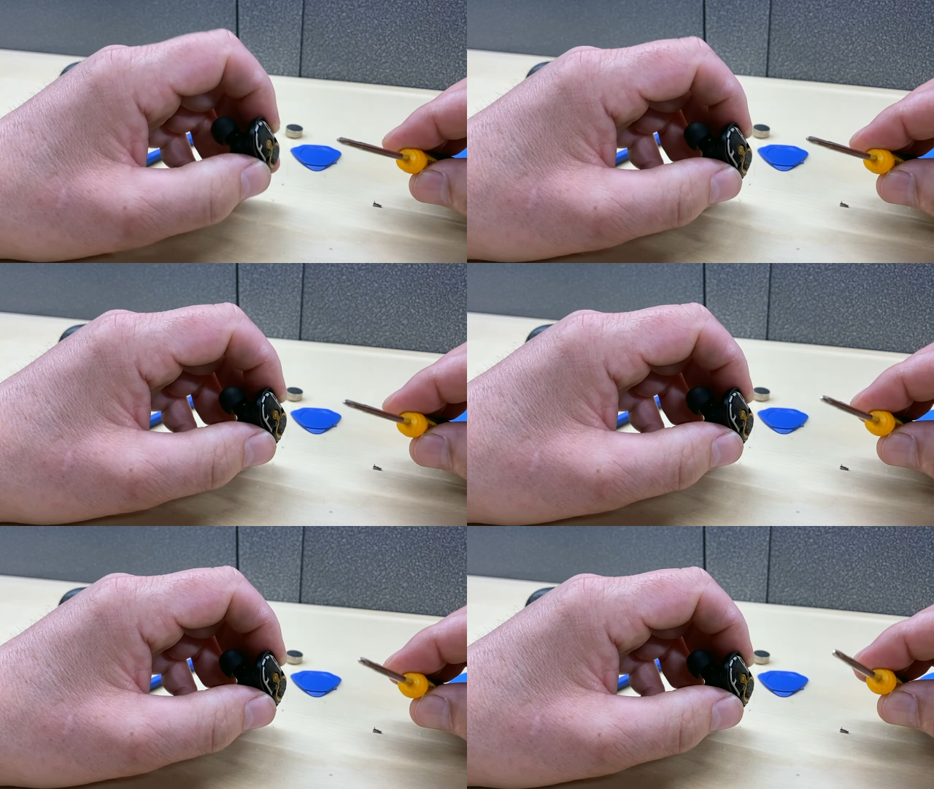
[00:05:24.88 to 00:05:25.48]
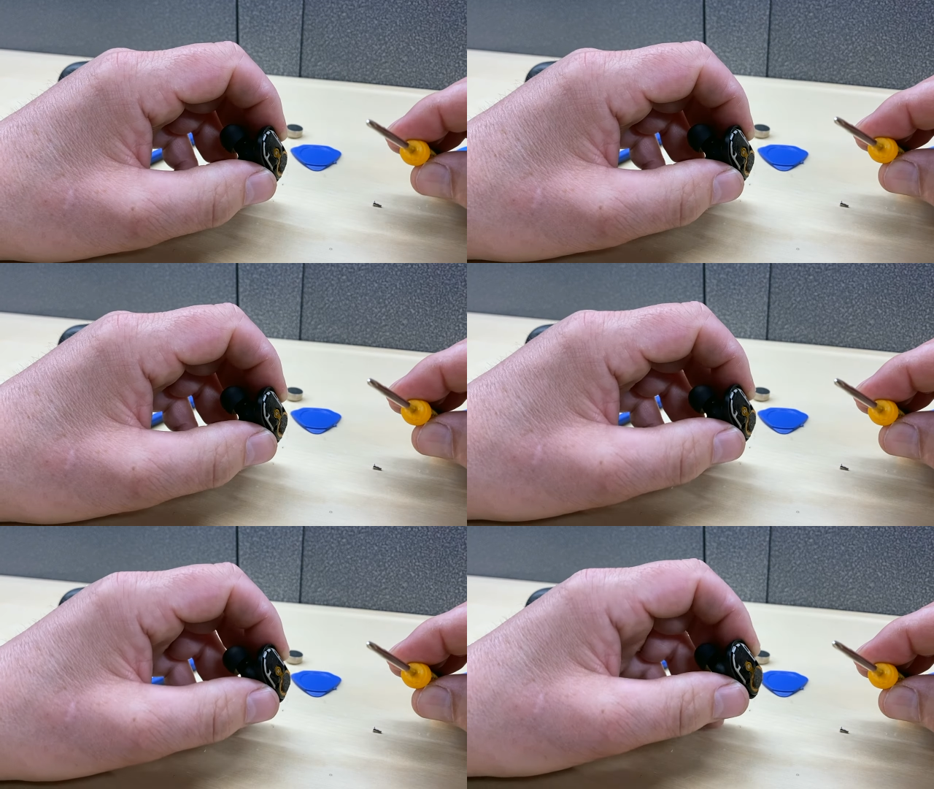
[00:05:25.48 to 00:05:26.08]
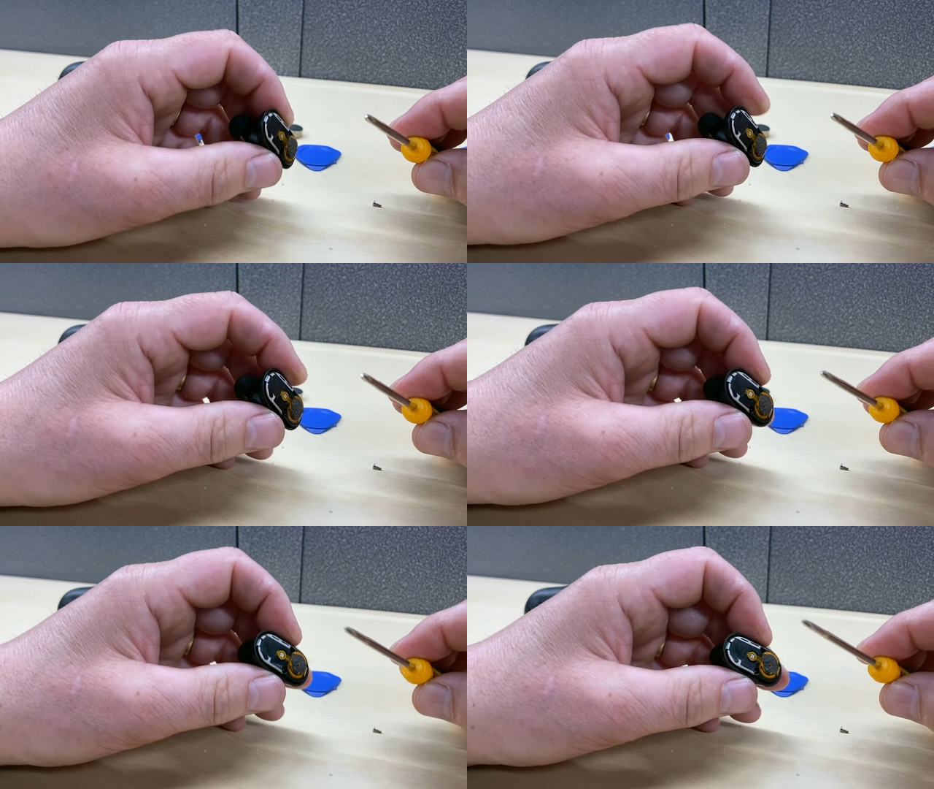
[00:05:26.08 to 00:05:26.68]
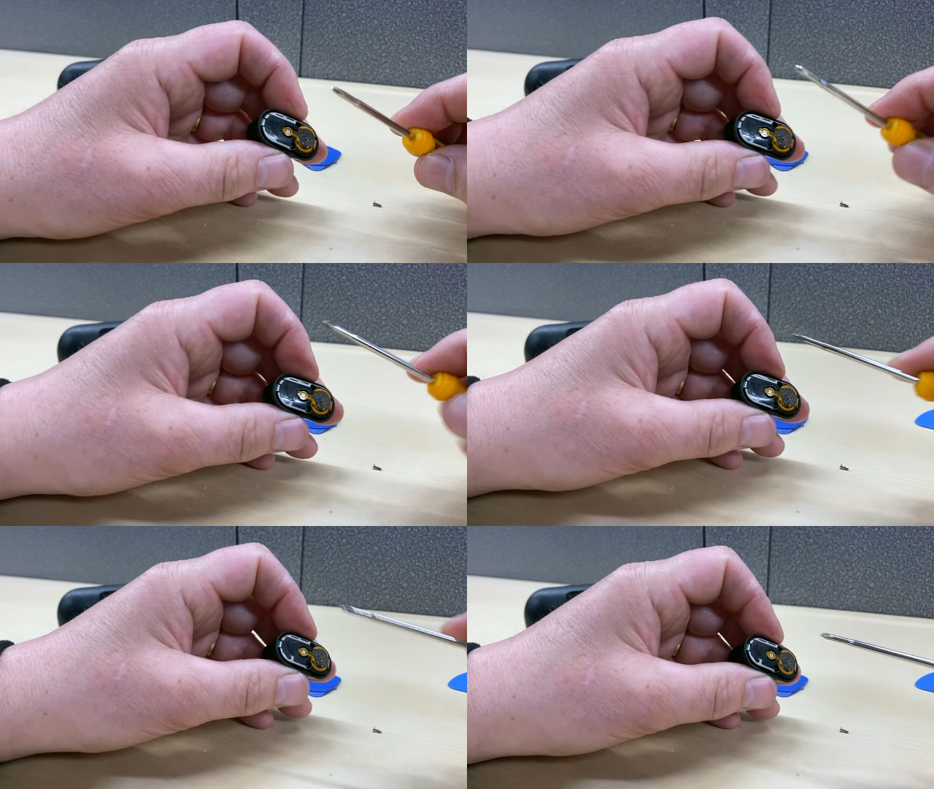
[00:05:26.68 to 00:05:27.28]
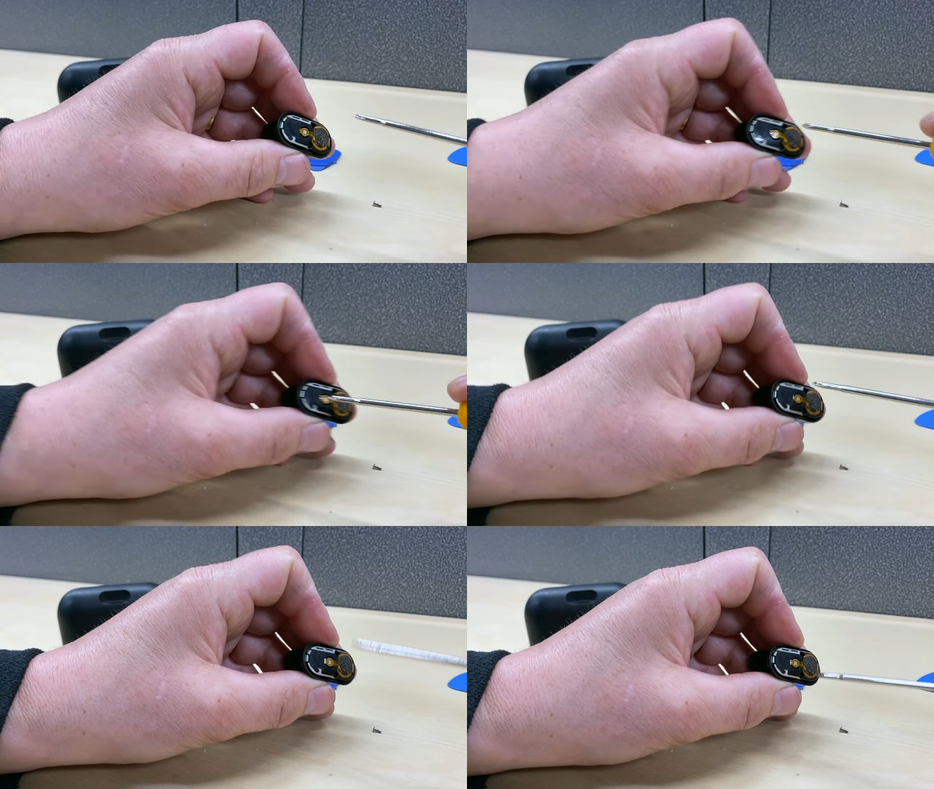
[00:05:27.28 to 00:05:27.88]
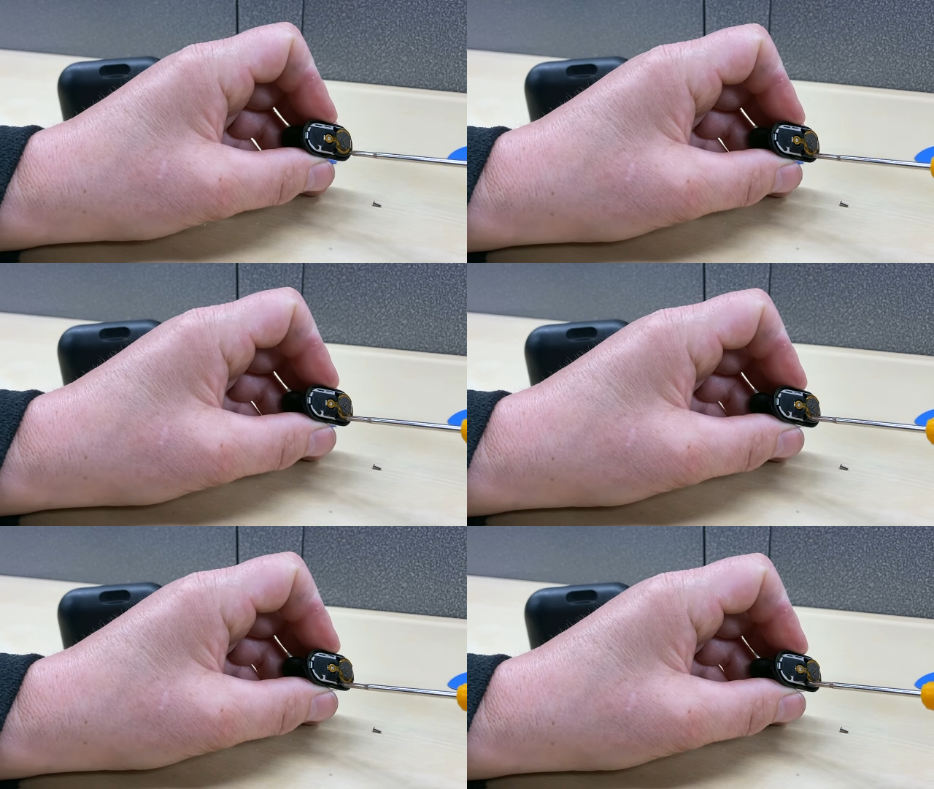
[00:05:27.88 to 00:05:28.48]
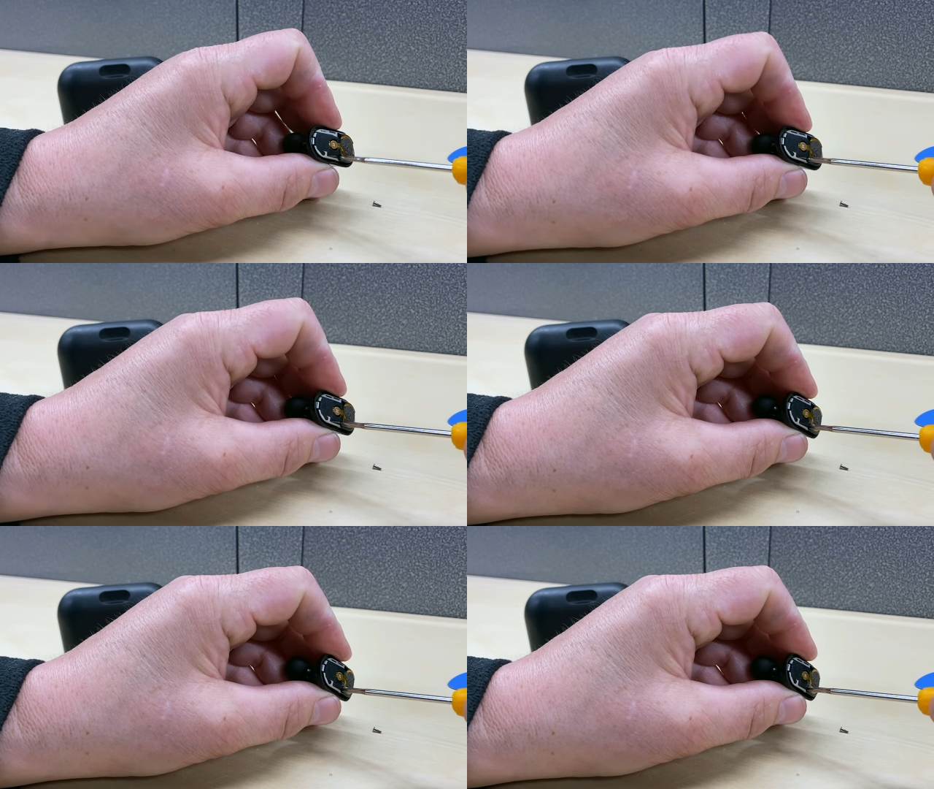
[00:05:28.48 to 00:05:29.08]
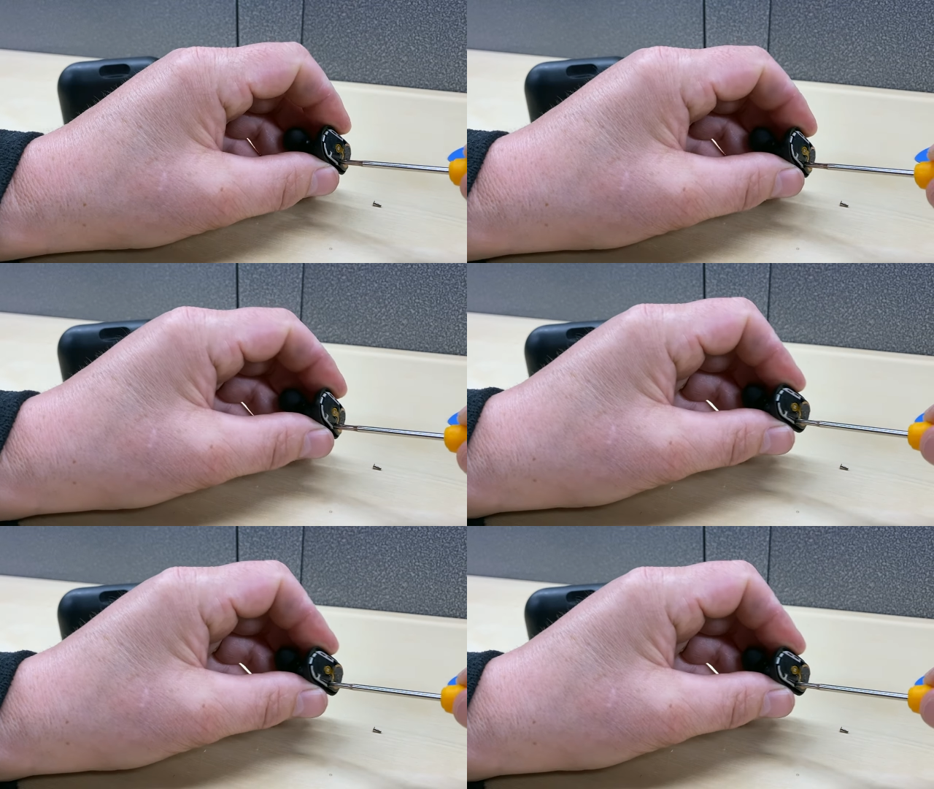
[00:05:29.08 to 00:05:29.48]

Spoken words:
(no speaker visible)